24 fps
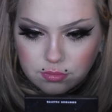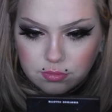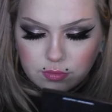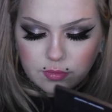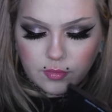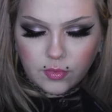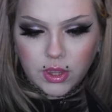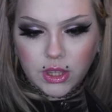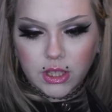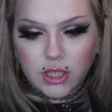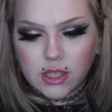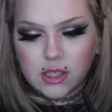
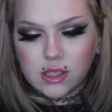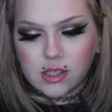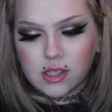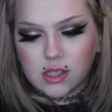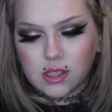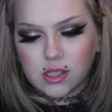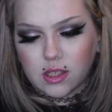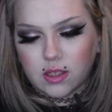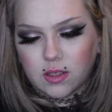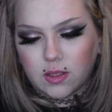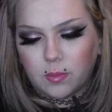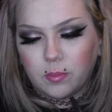This is a
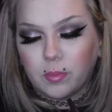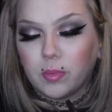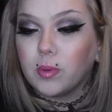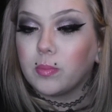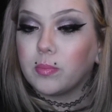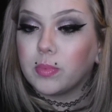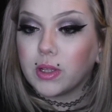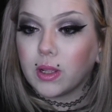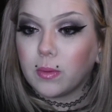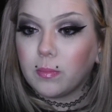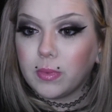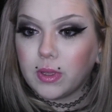
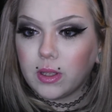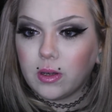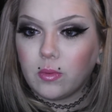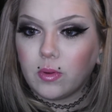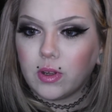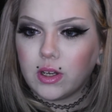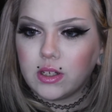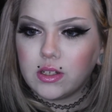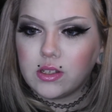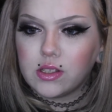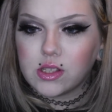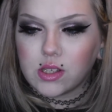plumping one,
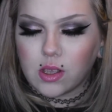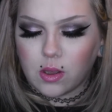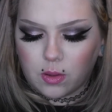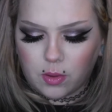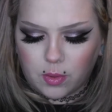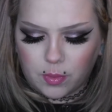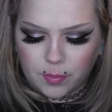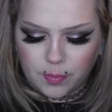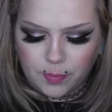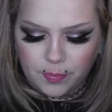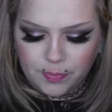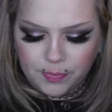so
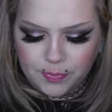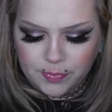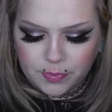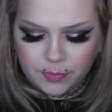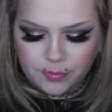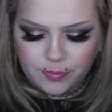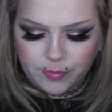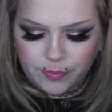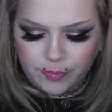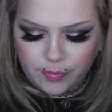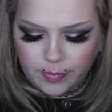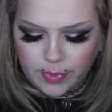
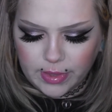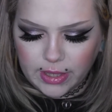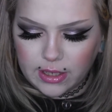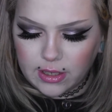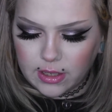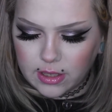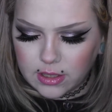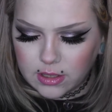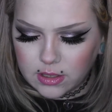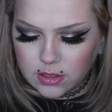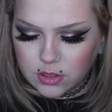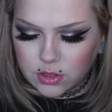it'll
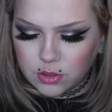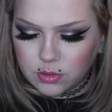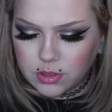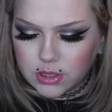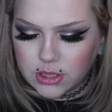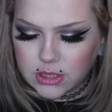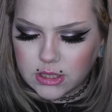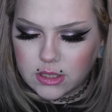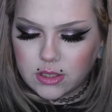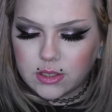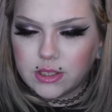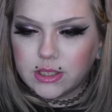do its little
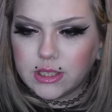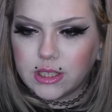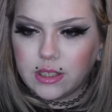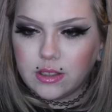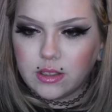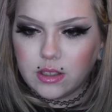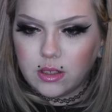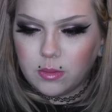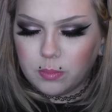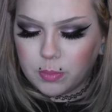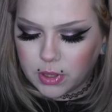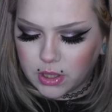tingly
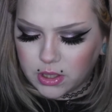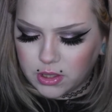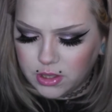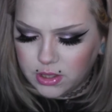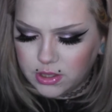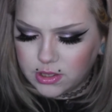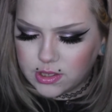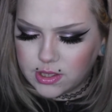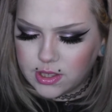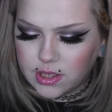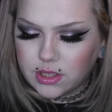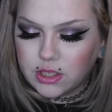burning
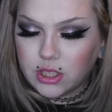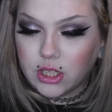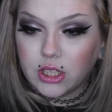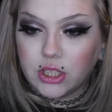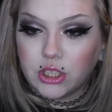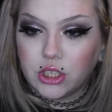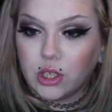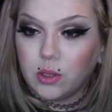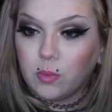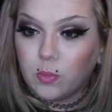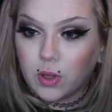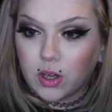sensation,
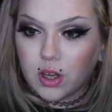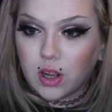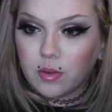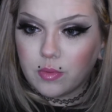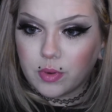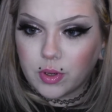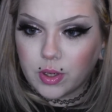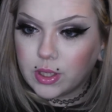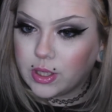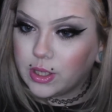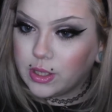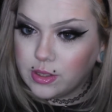whatever it
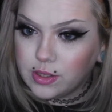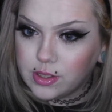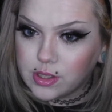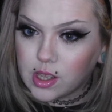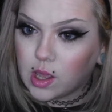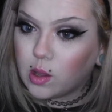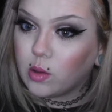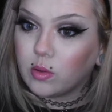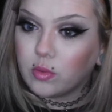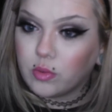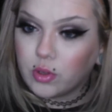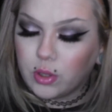is, however
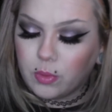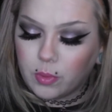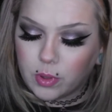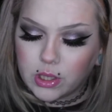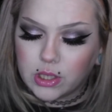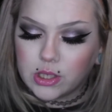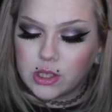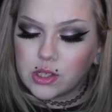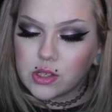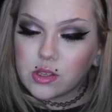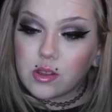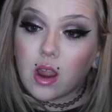you want to
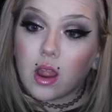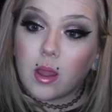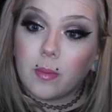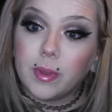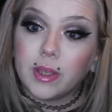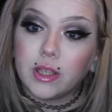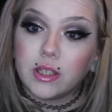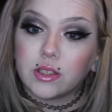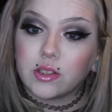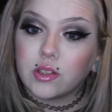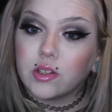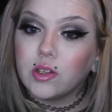describe it,
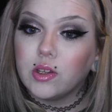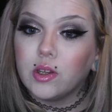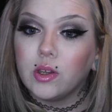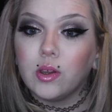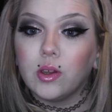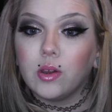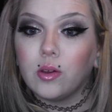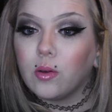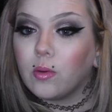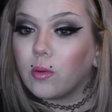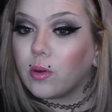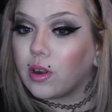or
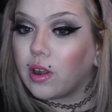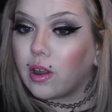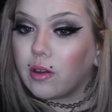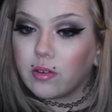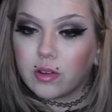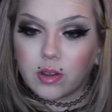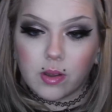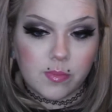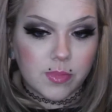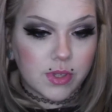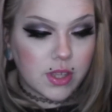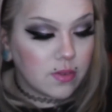how it comes
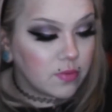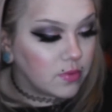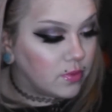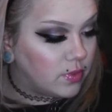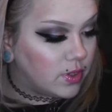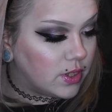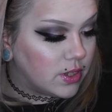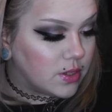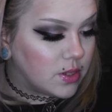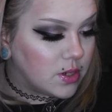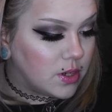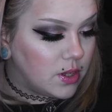off and feels to
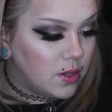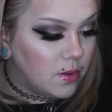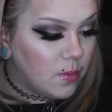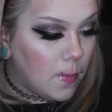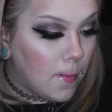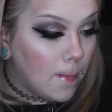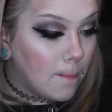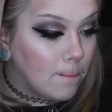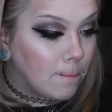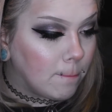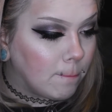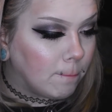you.
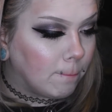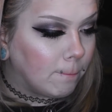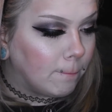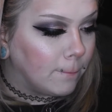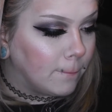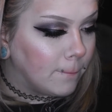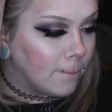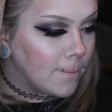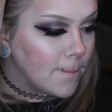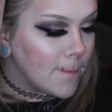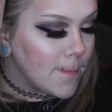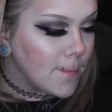
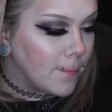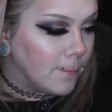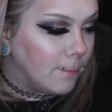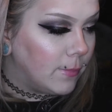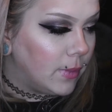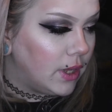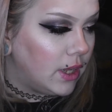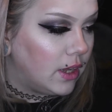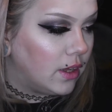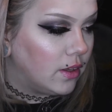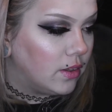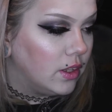Yeah,
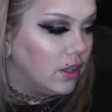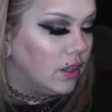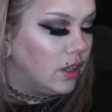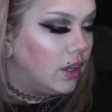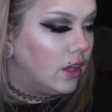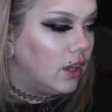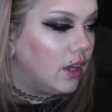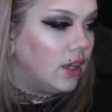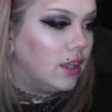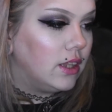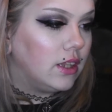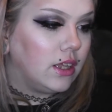and
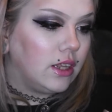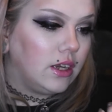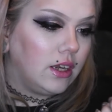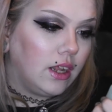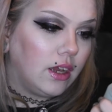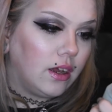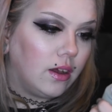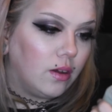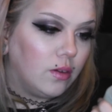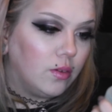then now